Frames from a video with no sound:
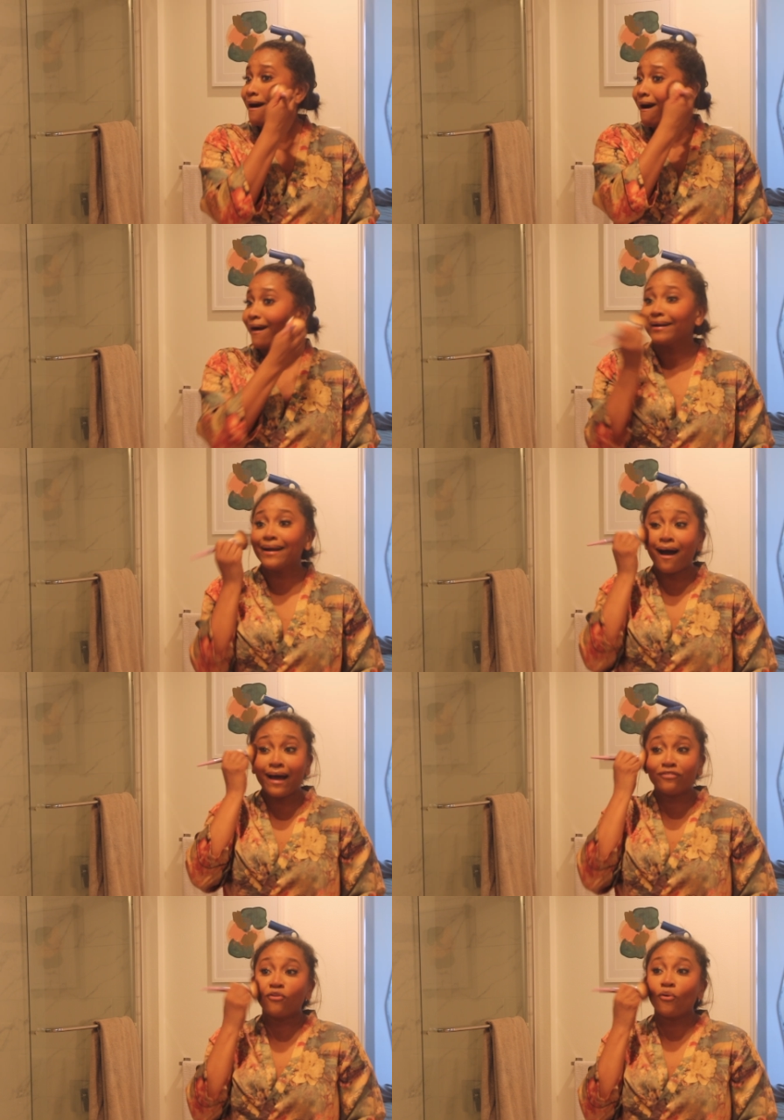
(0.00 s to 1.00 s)
are
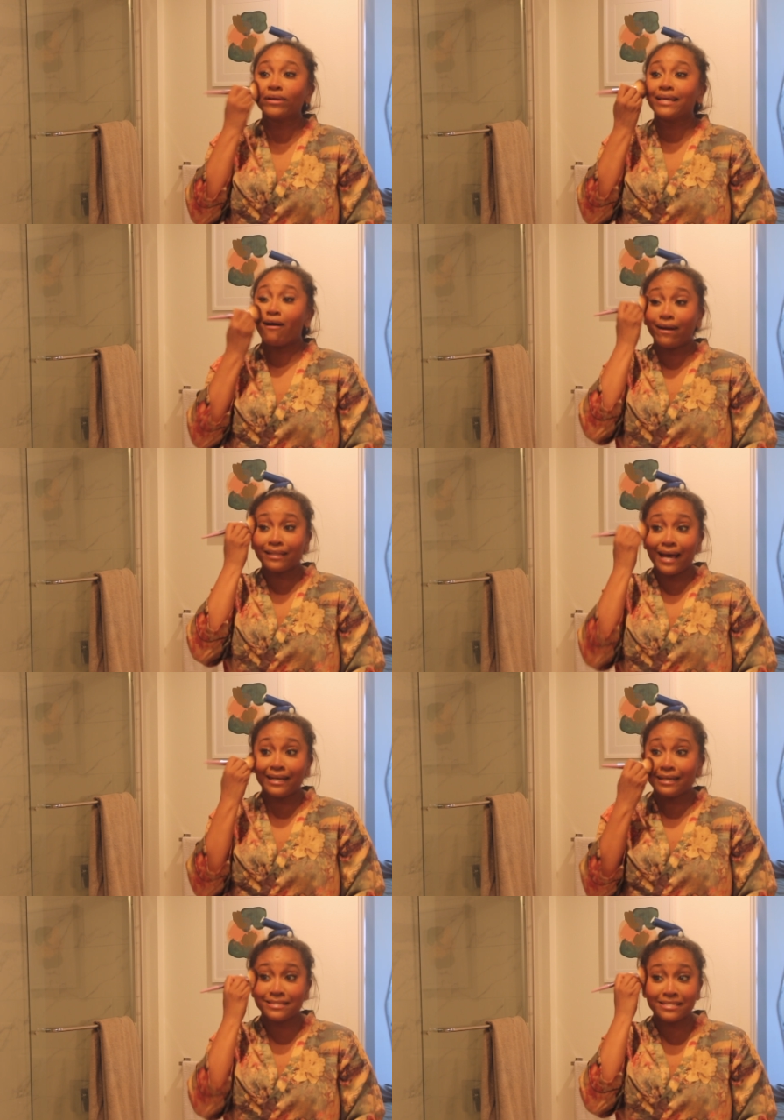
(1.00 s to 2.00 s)
not for the
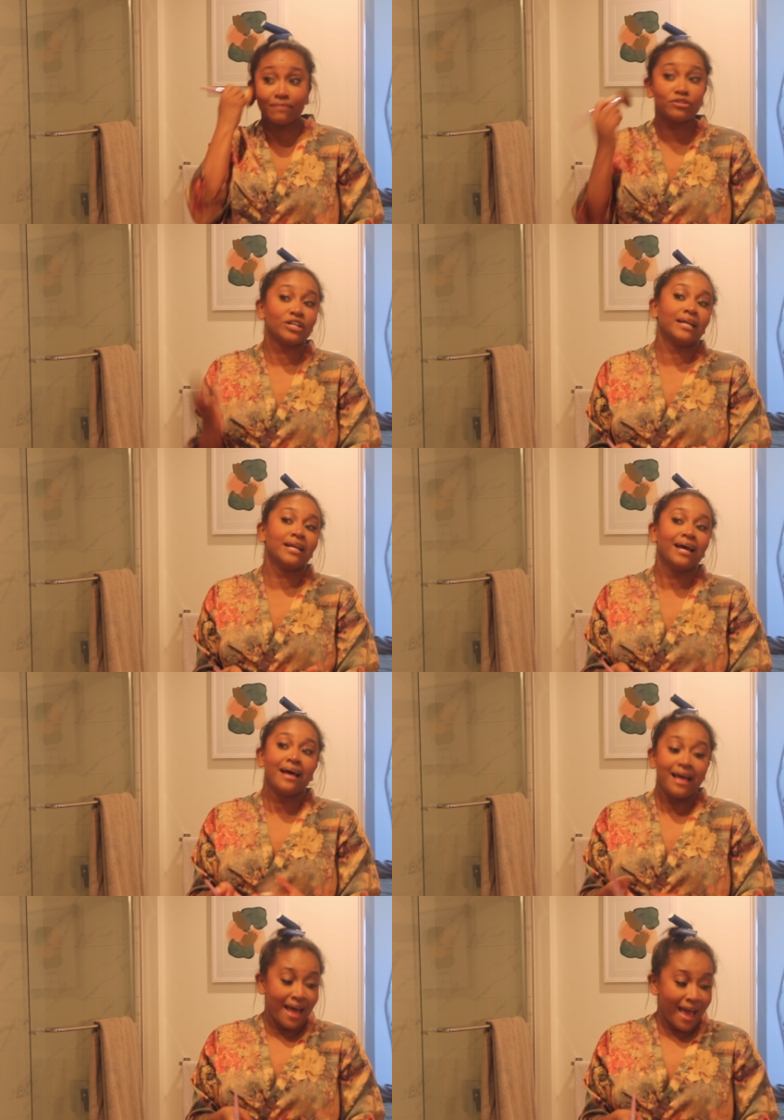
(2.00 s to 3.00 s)
online consumption
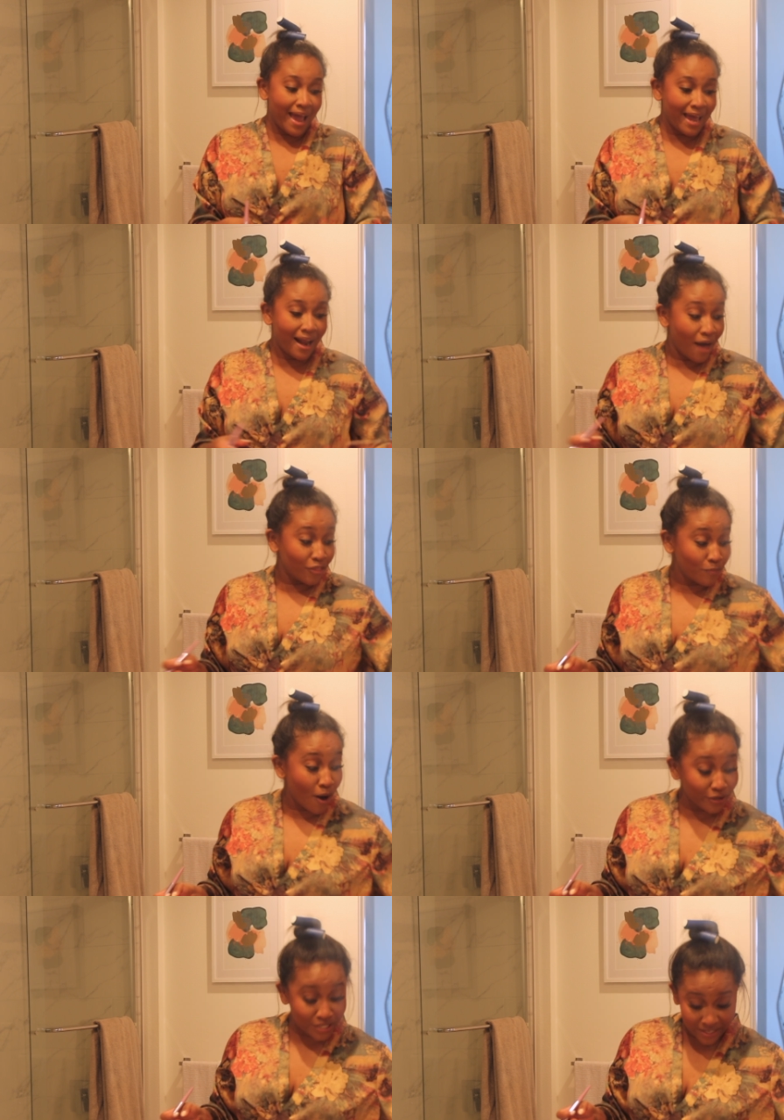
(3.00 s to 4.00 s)
and other
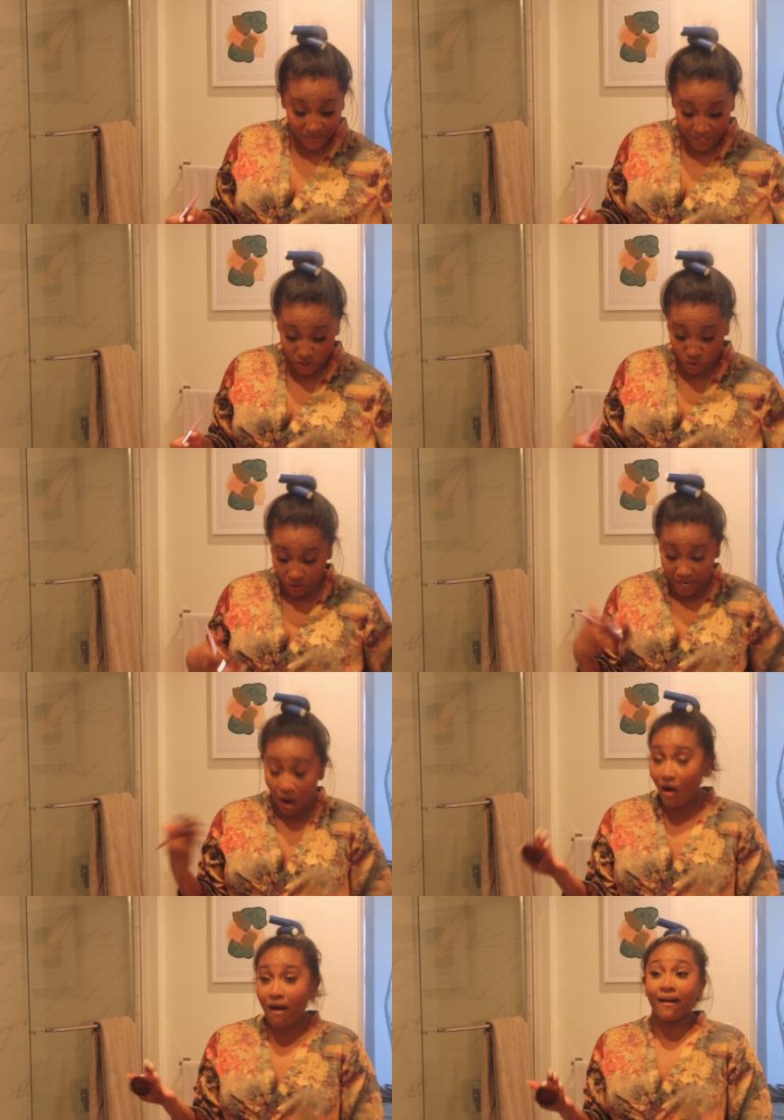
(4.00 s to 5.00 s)
parts of the story
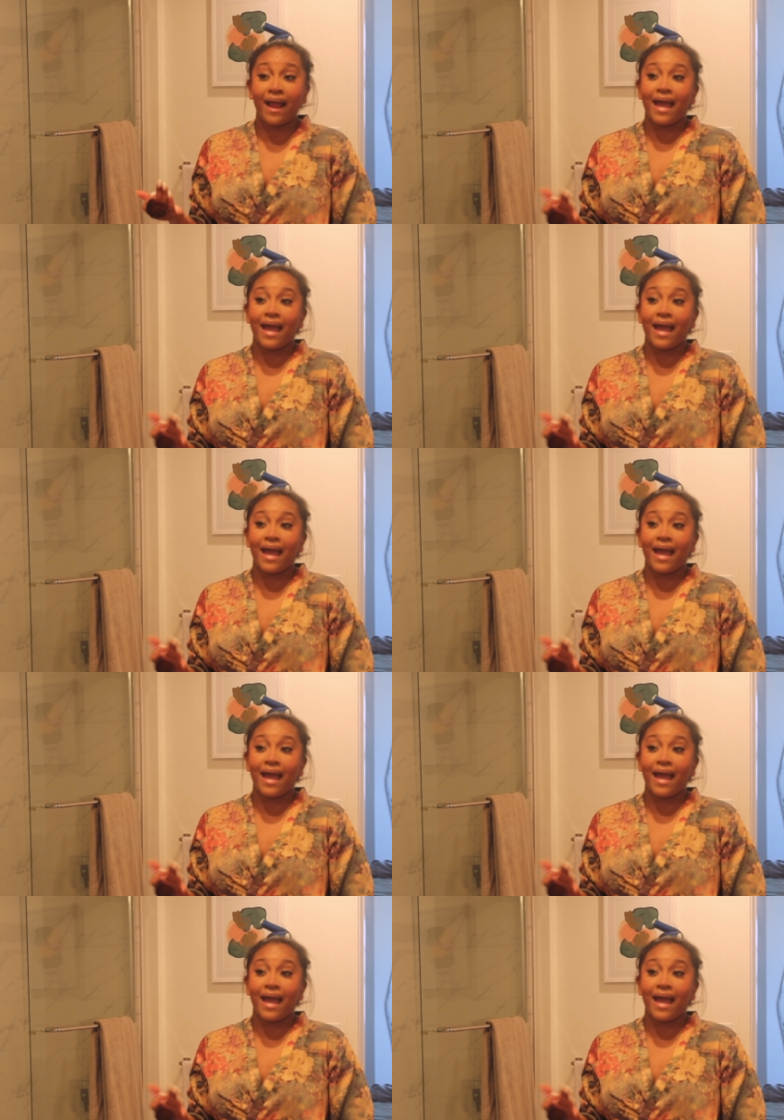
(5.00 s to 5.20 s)
are.